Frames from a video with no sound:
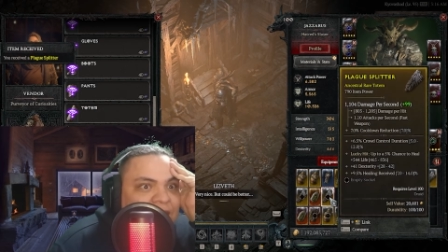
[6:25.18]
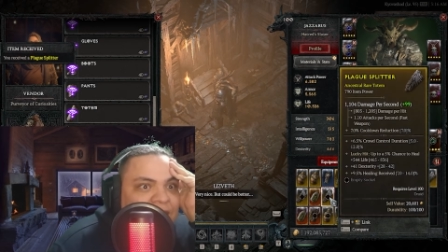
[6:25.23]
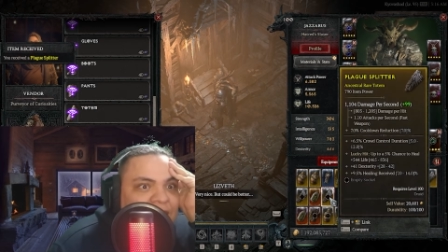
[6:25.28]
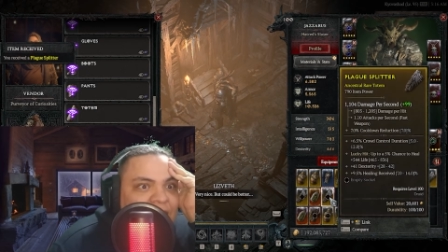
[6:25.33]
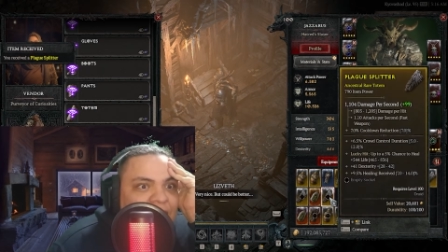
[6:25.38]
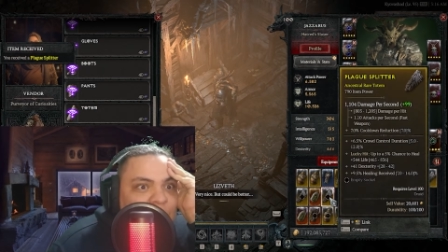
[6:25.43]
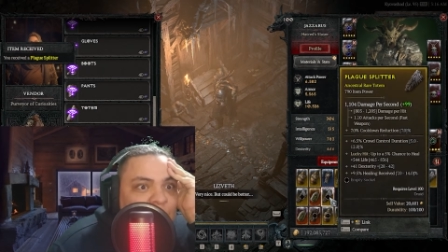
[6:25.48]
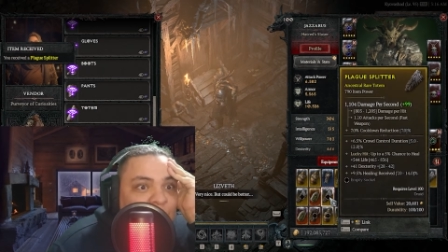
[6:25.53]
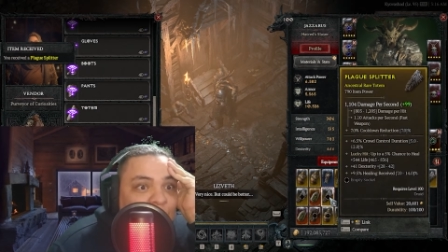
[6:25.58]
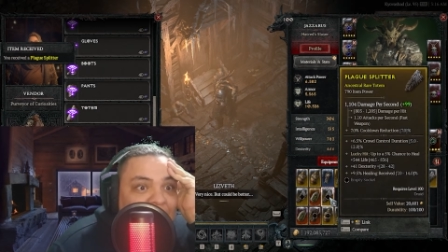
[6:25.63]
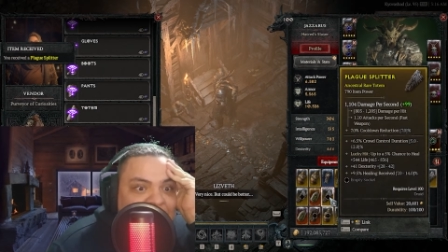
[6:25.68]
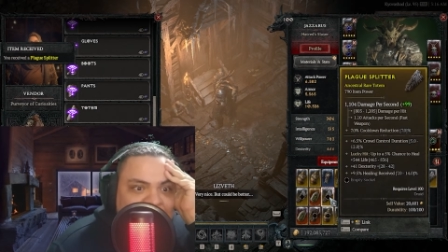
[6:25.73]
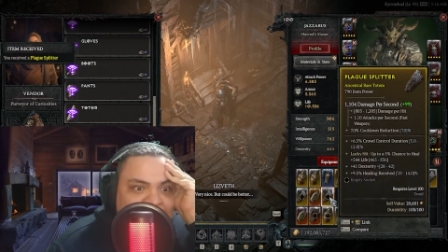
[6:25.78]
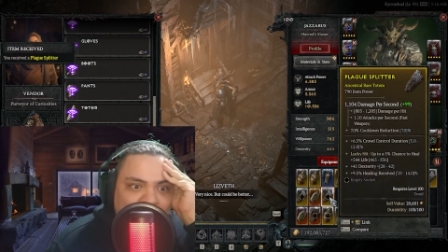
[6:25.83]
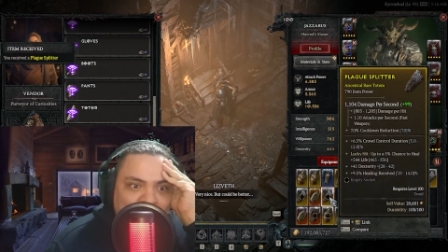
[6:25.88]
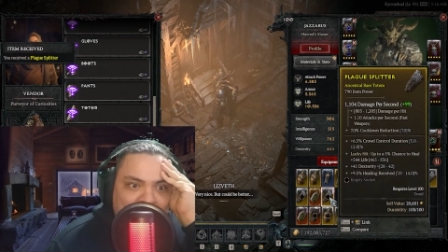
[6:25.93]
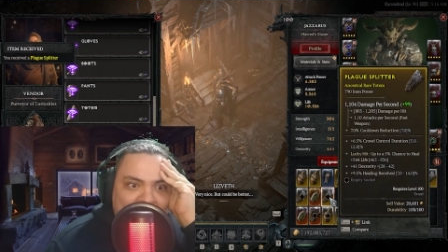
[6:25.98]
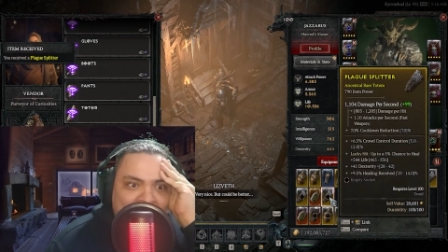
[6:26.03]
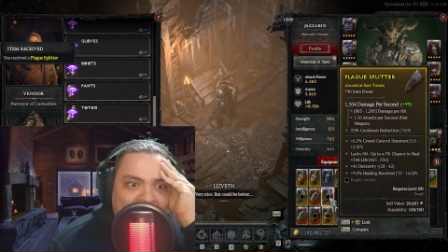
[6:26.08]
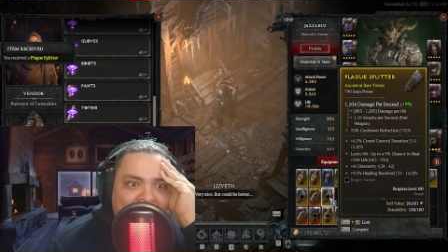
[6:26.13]
see this one,
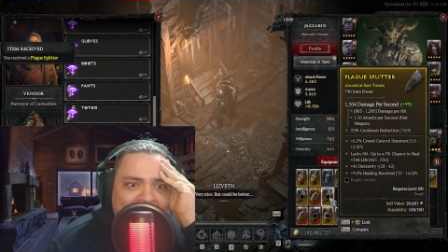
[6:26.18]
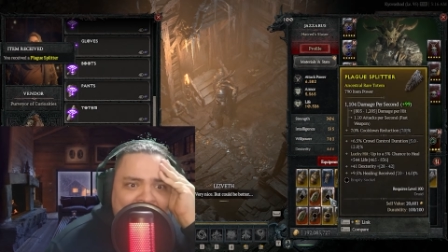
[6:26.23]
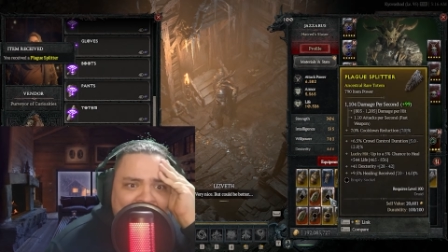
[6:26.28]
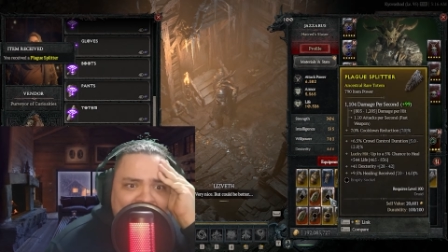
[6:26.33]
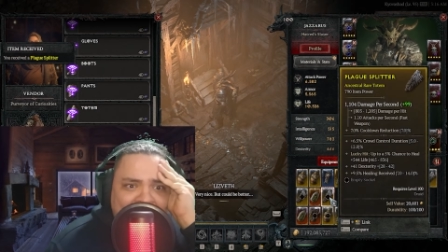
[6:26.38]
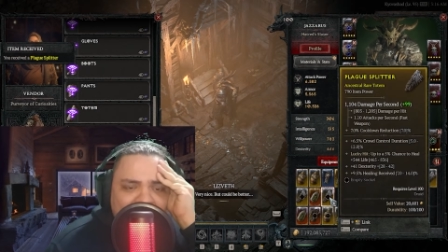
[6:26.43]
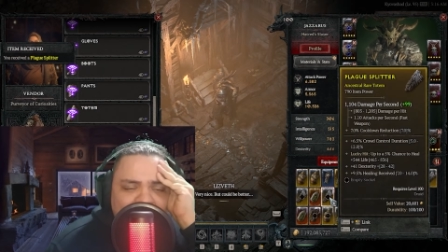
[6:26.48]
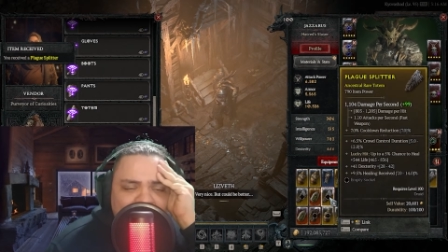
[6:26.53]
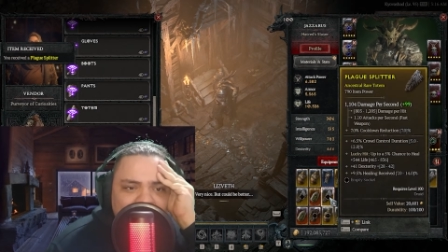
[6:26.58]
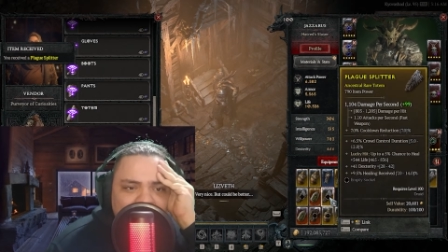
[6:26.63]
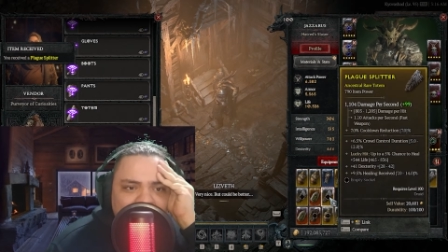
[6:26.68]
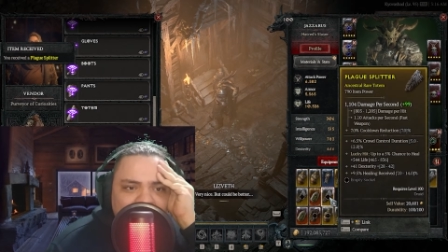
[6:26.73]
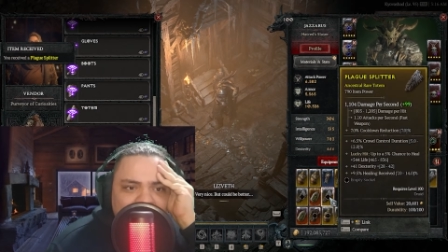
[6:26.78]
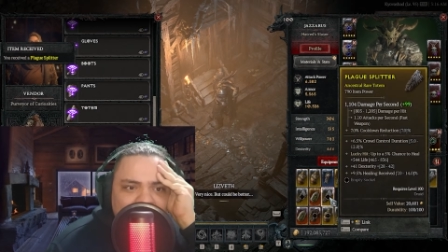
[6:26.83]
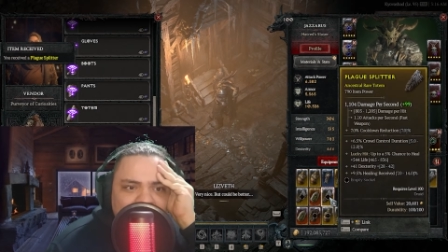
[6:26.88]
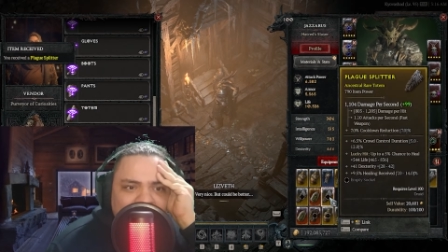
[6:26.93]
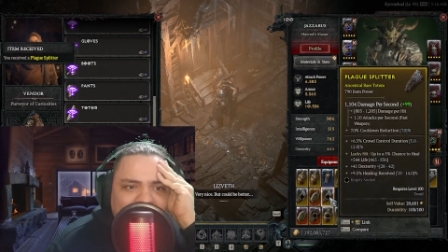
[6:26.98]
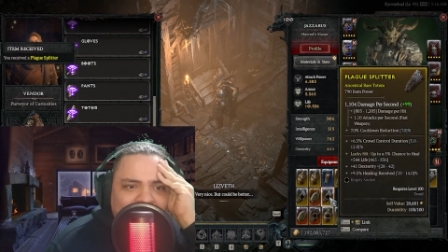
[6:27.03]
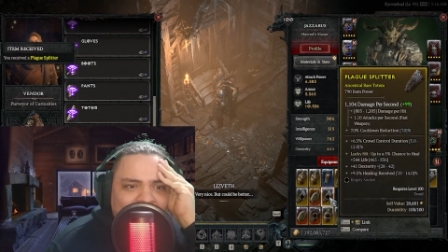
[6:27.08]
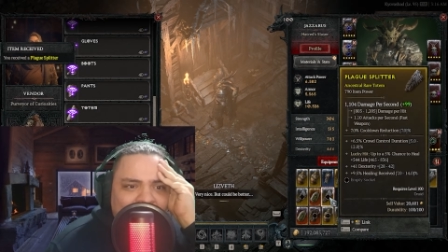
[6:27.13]
seven ninety.
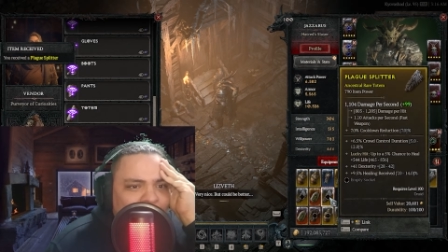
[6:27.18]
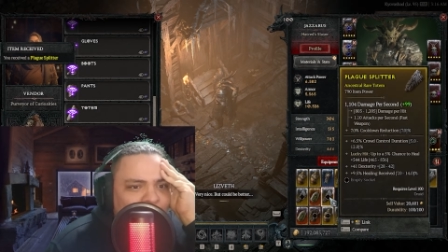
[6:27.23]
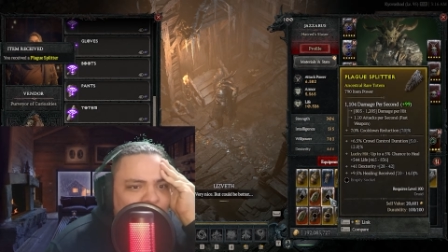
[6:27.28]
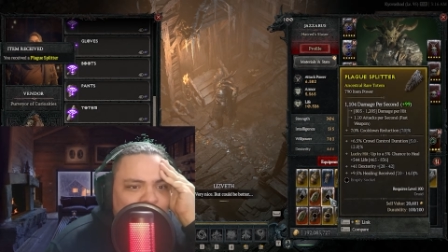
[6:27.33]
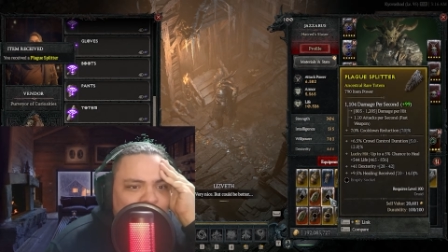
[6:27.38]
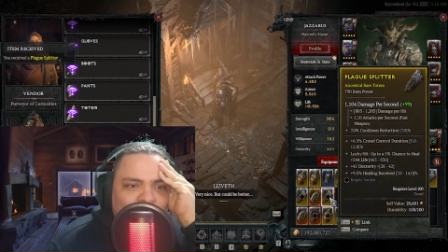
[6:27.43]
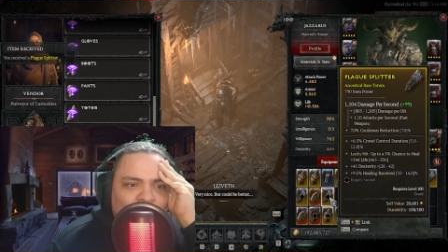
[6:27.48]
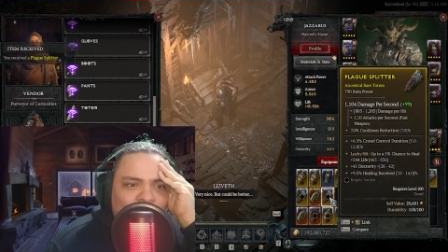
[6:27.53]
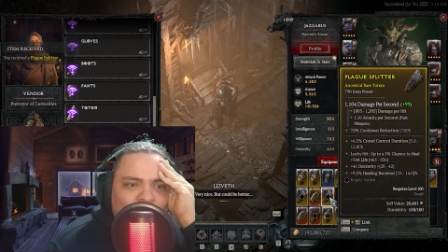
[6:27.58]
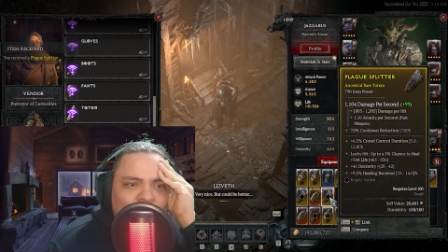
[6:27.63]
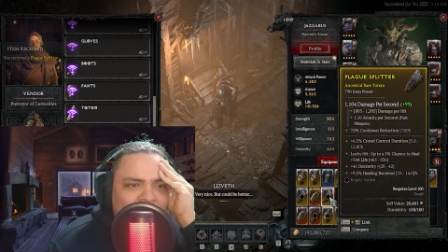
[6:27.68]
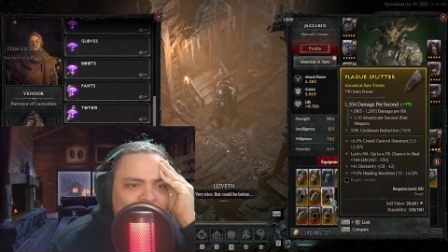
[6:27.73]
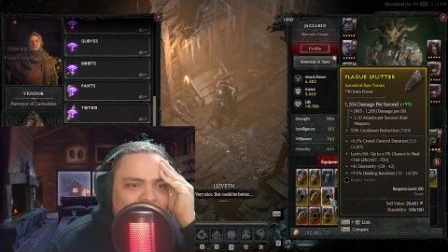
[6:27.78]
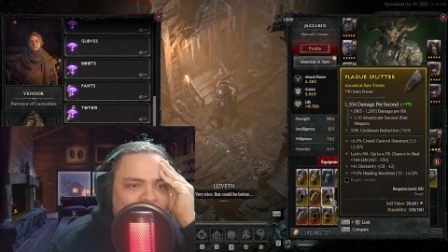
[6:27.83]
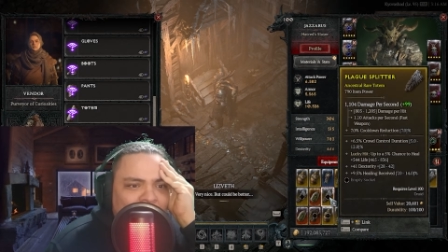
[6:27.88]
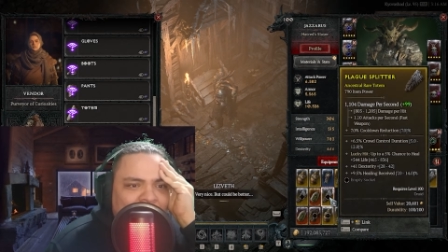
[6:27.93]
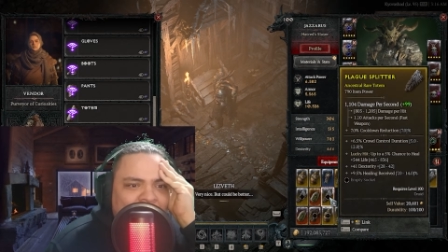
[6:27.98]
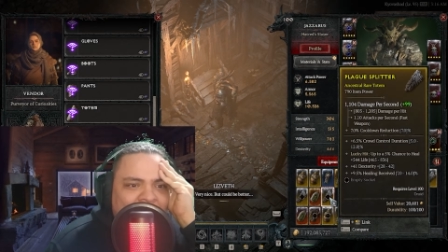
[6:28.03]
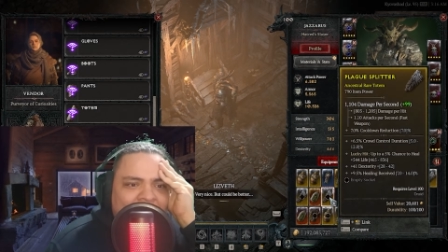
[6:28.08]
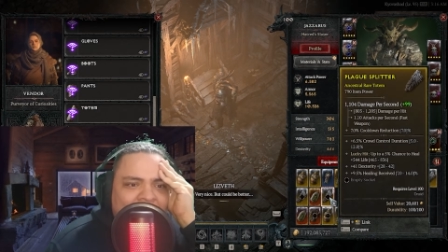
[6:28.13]
Car control,
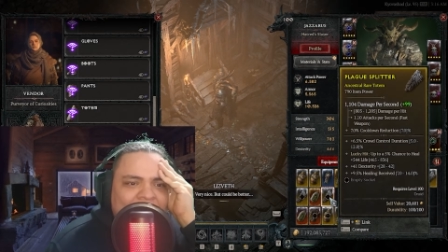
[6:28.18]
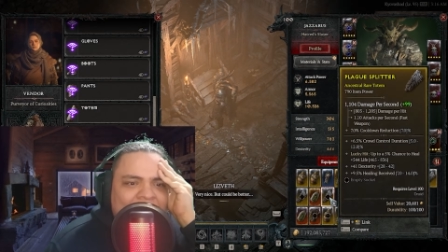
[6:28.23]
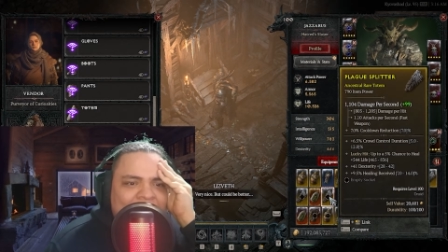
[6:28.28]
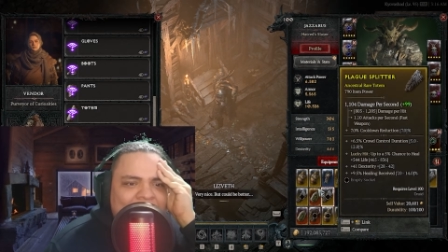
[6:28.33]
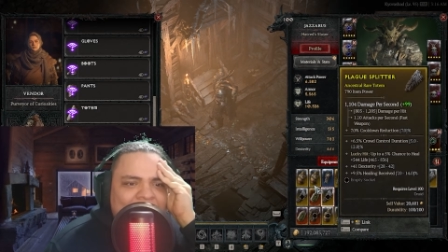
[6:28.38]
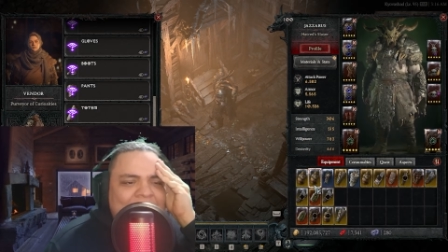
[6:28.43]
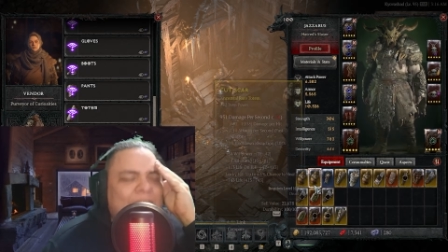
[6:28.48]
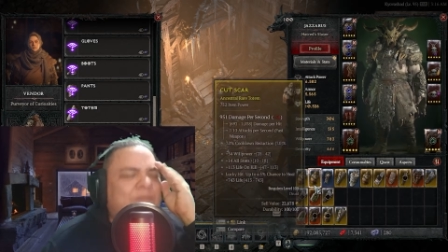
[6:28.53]
blocky hitters.